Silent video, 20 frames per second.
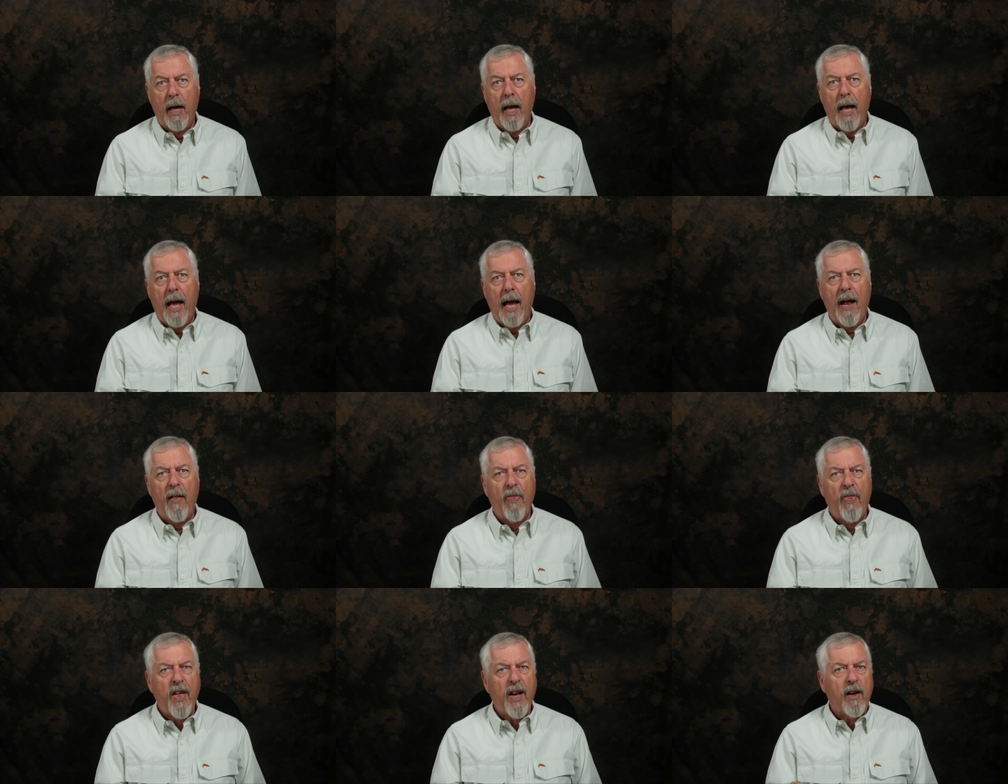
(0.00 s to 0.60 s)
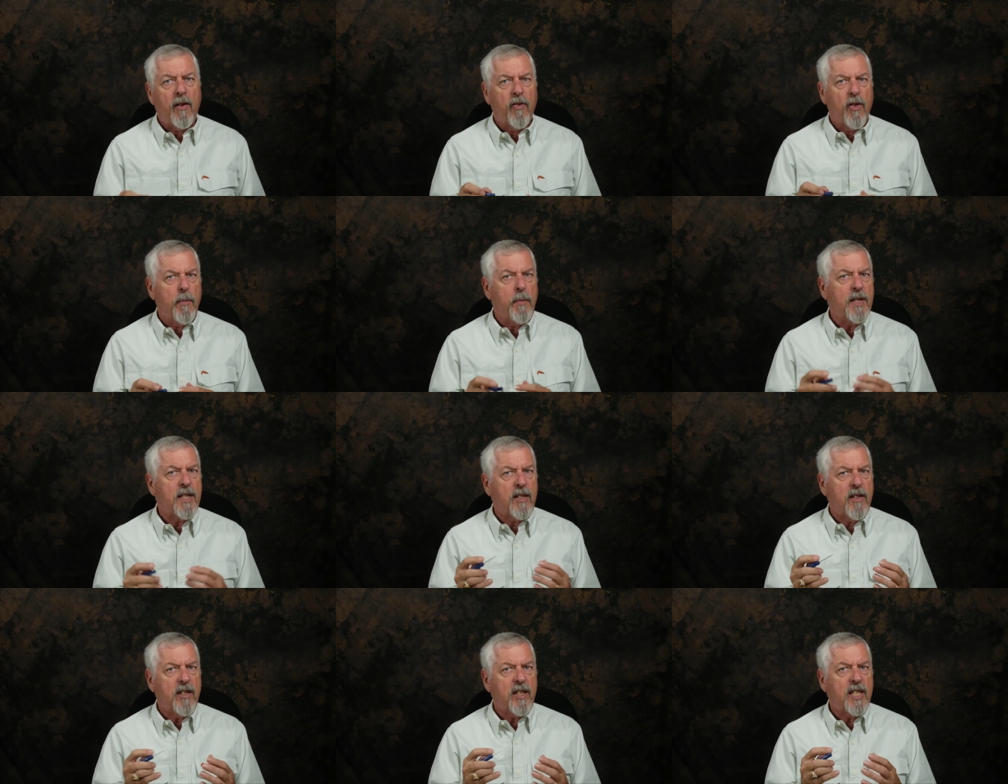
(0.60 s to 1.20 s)
and think of them
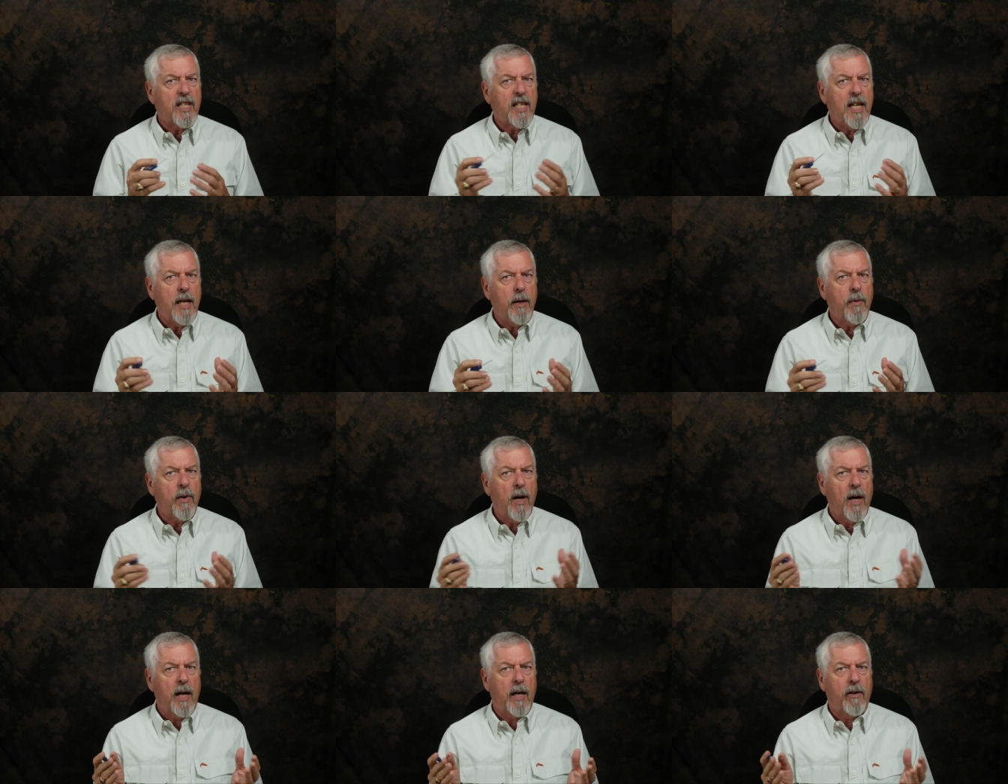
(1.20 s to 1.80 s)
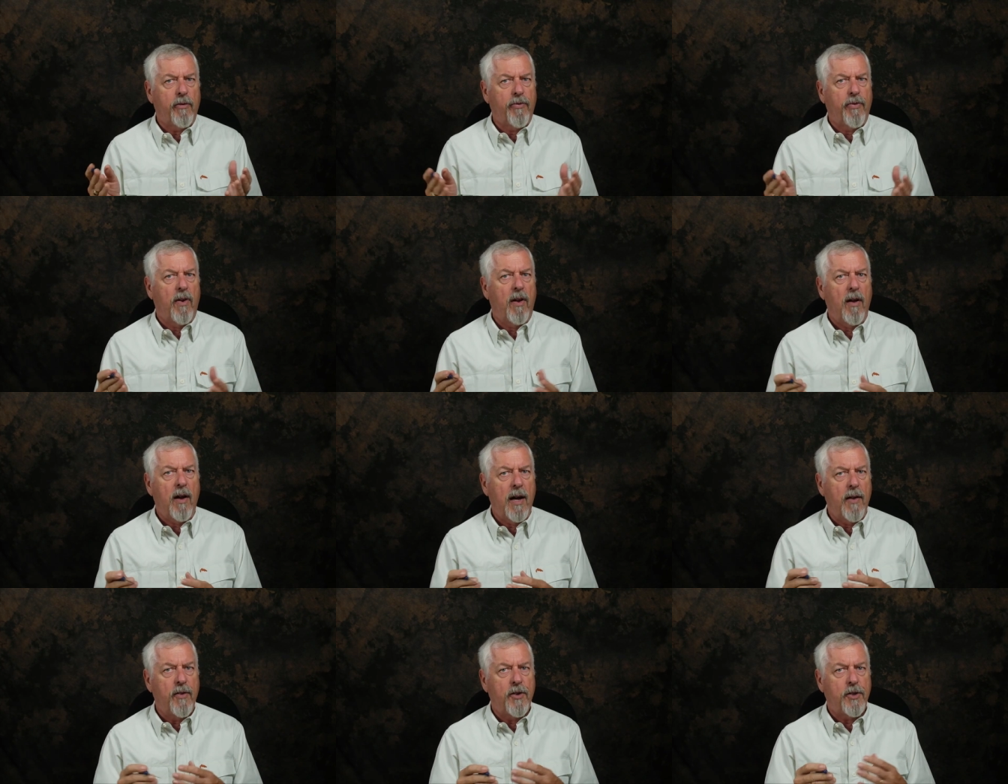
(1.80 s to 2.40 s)
as the same kind of
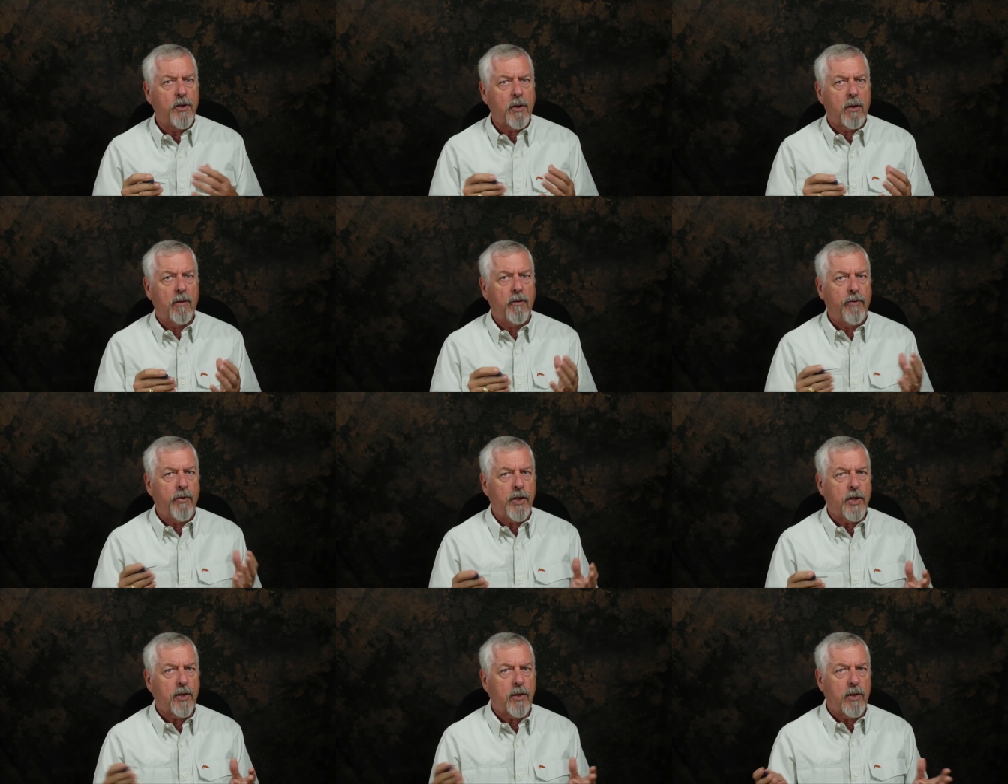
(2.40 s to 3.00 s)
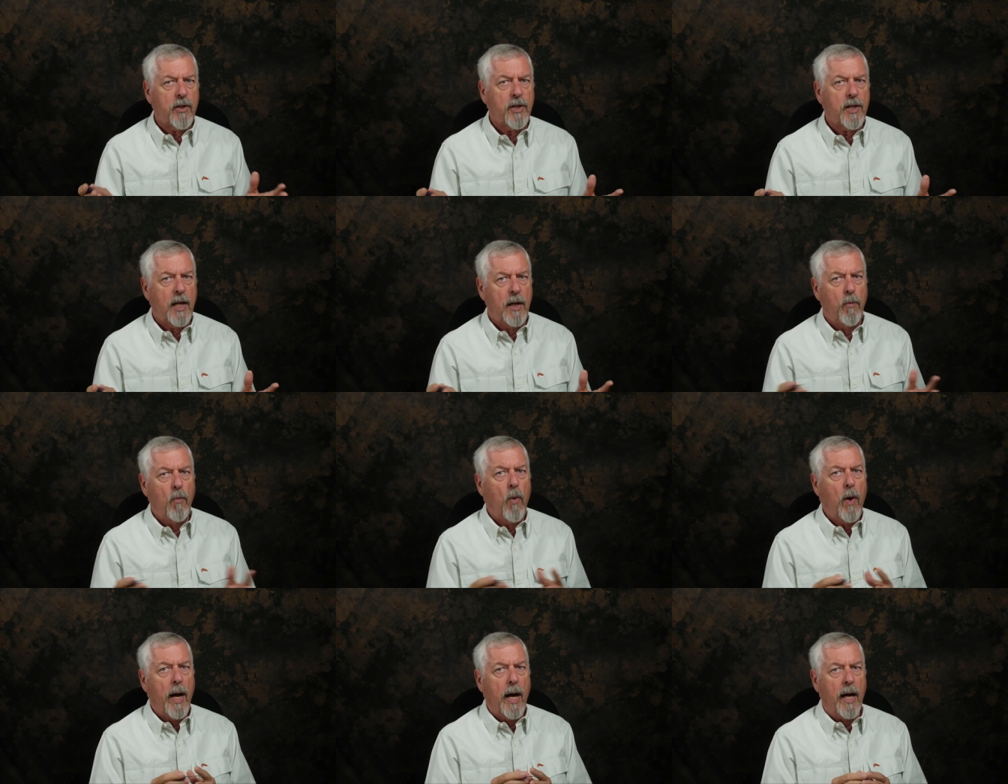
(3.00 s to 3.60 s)
fly that you can fish the
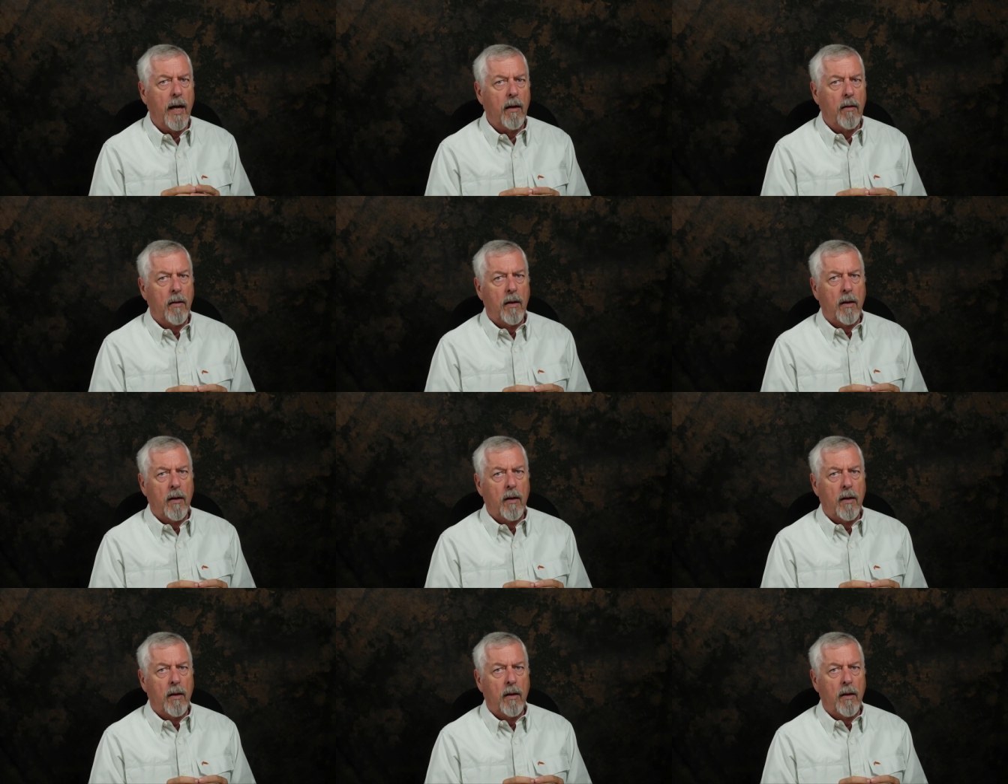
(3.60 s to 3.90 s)
same way.